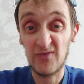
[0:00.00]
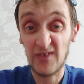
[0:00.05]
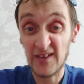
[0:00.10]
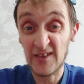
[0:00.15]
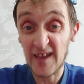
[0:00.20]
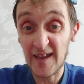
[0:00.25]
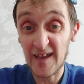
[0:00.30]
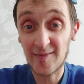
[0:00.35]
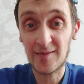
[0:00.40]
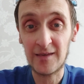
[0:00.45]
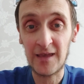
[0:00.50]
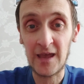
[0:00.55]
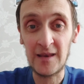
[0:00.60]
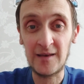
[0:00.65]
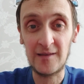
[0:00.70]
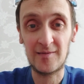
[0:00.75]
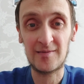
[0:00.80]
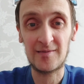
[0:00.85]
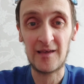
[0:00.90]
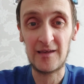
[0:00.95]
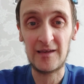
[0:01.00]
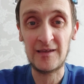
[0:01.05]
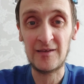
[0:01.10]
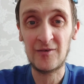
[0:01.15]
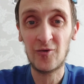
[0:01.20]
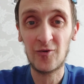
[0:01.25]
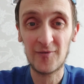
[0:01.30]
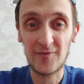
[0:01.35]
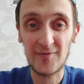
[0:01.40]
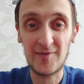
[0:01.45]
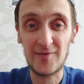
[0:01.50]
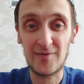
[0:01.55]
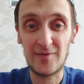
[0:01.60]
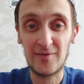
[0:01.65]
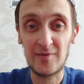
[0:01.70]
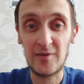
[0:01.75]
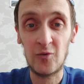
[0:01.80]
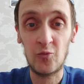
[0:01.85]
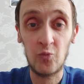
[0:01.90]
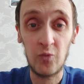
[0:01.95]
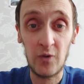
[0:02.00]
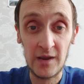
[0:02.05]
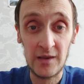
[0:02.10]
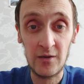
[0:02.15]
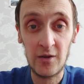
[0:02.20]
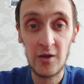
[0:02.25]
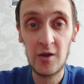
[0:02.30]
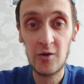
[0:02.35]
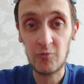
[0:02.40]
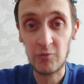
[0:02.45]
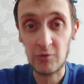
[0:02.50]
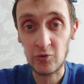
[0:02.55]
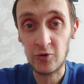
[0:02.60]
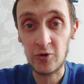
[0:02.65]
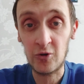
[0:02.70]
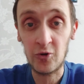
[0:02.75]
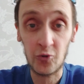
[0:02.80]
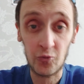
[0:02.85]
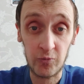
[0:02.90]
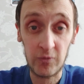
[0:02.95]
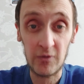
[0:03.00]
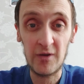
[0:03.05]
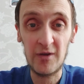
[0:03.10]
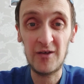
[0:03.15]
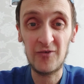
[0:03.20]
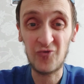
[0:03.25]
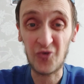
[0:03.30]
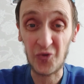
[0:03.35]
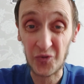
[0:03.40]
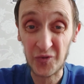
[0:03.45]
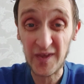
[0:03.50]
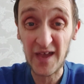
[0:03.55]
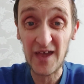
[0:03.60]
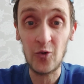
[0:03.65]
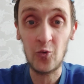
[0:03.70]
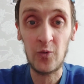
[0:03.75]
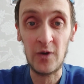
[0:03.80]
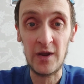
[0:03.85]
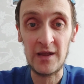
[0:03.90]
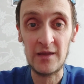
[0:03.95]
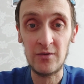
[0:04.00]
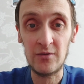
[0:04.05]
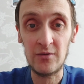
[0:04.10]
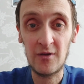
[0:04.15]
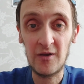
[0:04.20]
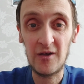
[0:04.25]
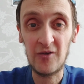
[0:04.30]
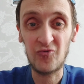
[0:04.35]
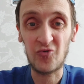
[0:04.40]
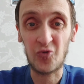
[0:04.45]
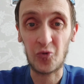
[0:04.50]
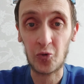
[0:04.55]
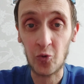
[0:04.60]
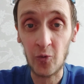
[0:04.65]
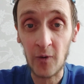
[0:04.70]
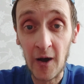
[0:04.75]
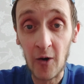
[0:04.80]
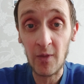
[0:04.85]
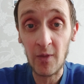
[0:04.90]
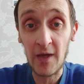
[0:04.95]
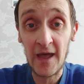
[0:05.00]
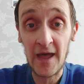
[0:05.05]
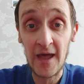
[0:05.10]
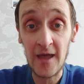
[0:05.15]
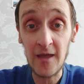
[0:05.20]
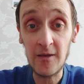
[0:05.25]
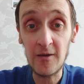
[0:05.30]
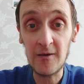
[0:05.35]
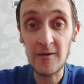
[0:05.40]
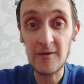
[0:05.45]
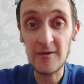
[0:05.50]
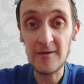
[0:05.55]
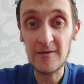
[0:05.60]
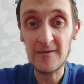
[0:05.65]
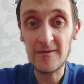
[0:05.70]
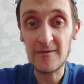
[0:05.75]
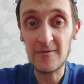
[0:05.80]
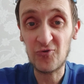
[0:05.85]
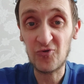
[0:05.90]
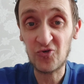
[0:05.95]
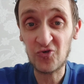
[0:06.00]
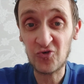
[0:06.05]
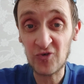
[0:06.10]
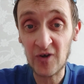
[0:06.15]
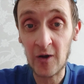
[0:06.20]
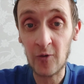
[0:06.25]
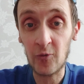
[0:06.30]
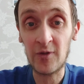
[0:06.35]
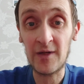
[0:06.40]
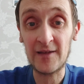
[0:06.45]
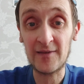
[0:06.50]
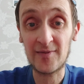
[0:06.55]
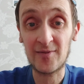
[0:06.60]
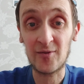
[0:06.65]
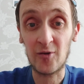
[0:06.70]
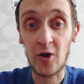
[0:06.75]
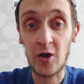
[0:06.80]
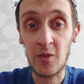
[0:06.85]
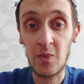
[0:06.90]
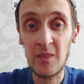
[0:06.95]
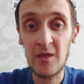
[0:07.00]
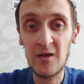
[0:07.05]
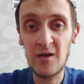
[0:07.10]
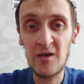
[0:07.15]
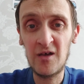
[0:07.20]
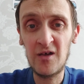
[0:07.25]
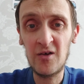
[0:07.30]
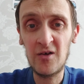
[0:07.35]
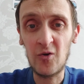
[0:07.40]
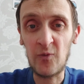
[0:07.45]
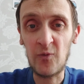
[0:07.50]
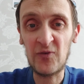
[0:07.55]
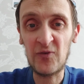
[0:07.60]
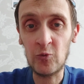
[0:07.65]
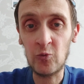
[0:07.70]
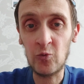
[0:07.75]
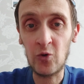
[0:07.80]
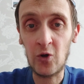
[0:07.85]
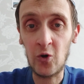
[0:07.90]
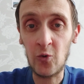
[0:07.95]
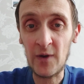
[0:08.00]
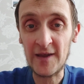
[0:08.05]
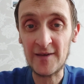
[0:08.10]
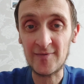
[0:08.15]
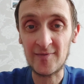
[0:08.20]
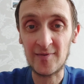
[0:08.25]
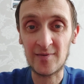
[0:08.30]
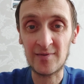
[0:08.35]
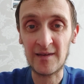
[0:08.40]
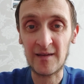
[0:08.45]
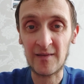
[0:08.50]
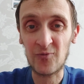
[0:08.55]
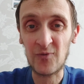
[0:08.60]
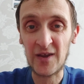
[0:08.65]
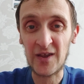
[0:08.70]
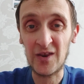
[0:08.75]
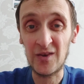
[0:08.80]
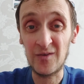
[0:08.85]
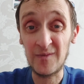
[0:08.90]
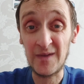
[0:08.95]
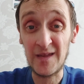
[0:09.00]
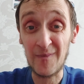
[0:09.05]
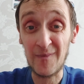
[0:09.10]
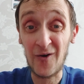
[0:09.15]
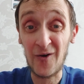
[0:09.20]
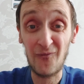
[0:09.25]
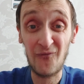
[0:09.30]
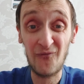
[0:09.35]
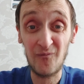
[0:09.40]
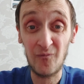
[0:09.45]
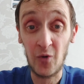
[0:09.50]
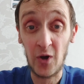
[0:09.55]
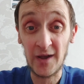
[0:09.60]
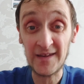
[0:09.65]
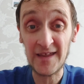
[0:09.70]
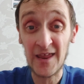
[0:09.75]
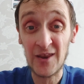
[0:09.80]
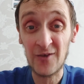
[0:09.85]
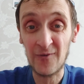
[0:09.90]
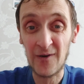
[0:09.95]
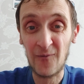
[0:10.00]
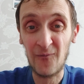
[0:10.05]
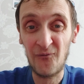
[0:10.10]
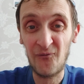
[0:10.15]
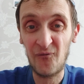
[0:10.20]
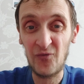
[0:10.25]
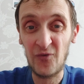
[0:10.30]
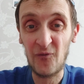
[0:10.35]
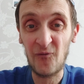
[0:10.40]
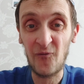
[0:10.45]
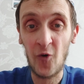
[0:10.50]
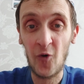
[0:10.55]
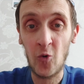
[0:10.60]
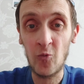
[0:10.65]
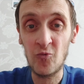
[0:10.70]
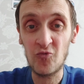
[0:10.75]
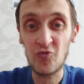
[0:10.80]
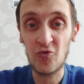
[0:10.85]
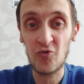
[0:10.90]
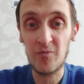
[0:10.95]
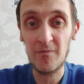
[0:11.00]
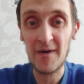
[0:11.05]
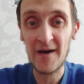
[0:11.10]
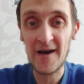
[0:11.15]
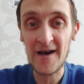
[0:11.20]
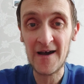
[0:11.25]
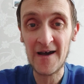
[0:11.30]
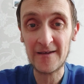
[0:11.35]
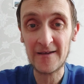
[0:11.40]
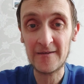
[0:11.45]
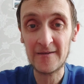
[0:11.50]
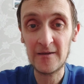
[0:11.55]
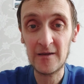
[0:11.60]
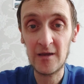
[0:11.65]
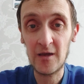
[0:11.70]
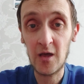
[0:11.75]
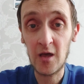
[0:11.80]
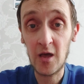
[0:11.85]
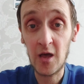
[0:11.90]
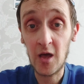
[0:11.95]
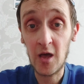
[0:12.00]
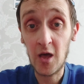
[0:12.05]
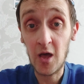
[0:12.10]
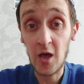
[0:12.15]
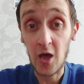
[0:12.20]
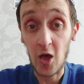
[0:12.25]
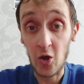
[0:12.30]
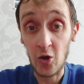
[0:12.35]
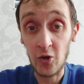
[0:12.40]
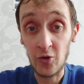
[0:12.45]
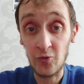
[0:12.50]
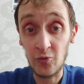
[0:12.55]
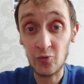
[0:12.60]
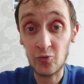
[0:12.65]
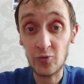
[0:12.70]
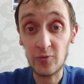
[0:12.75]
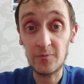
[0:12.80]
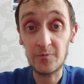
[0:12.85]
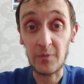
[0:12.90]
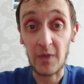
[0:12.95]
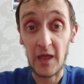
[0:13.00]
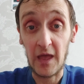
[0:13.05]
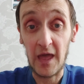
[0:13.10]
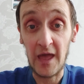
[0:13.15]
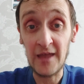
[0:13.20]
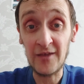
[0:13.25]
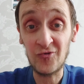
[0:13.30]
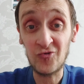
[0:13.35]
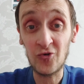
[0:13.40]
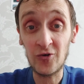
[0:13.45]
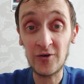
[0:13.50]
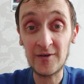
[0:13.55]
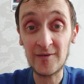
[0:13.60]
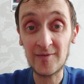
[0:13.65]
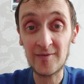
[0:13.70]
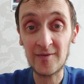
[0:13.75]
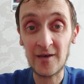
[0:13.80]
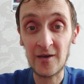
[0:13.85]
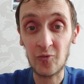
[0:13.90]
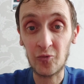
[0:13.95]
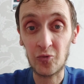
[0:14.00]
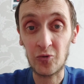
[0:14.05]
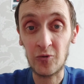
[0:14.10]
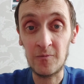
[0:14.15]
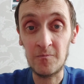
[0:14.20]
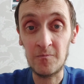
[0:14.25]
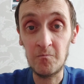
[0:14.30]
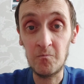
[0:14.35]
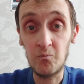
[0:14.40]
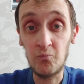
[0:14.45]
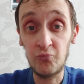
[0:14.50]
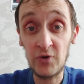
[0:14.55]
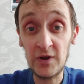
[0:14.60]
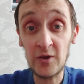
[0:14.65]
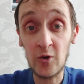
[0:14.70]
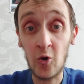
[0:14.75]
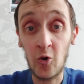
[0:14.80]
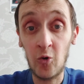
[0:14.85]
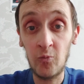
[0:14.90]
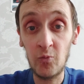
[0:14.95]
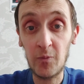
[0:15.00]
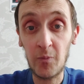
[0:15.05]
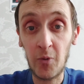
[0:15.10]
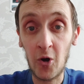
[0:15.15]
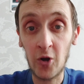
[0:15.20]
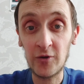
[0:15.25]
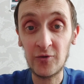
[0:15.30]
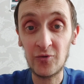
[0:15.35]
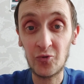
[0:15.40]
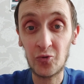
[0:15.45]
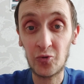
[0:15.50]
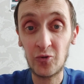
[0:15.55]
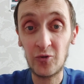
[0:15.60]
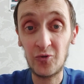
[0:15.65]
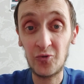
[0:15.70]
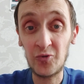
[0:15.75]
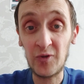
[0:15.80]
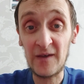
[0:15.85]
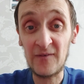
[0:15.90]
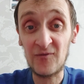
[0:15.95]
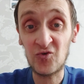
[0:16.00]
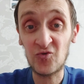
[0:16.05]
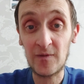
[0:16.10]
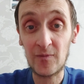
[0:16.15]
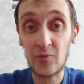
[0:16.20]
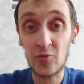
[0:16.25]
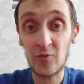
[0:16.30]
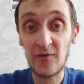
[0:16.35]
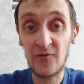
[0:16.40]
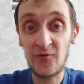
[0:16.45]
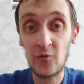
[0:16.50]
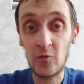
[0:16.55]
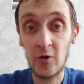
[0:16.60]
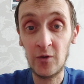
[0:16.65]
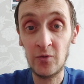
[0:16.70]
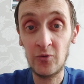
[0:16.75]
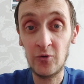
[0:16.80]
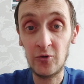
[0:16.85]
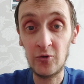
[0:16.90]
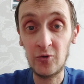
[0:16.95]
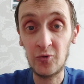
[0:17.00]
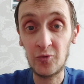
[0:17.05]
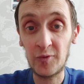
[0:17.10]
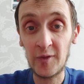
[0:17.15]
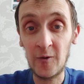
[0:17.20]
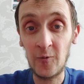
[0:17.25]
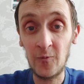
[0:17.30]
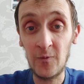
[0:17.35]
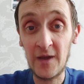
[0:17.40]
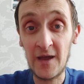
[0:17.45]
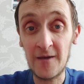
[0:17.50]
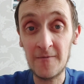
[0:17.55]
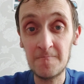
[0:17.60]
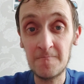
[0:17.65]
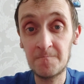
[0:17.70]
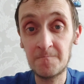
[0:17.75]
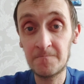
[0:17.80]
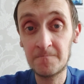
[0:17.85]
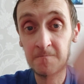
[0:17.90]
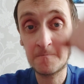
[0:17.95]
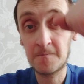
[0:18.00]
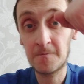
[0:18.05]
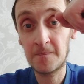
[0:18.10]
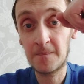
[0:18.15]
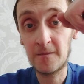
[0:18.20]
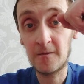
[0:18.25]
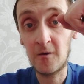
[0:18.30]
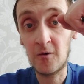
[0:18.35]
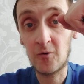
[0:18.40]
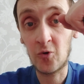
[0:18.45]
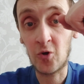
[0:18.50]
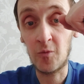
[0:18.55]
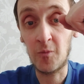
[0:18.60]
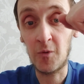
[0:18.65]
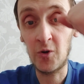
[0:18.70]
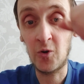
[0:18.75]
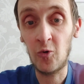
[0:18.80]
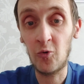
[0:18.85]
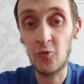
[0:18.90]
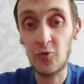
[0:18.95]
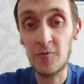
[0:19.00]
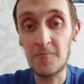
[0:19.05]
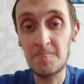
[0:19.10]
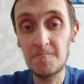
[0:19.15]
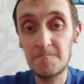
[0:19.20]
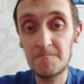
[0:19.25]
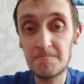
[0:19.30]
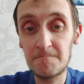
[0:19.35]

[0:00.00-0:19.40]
yet again, it's that inconsistency. Win, we lose. Just get the win. Just go there. Shout the lads on. With the Oasis lads, we're going to be about, again, around the 400 mark. And enjoy yourselves and bring home the points. Safe trip to everyone who's down there. Come on, Oldham.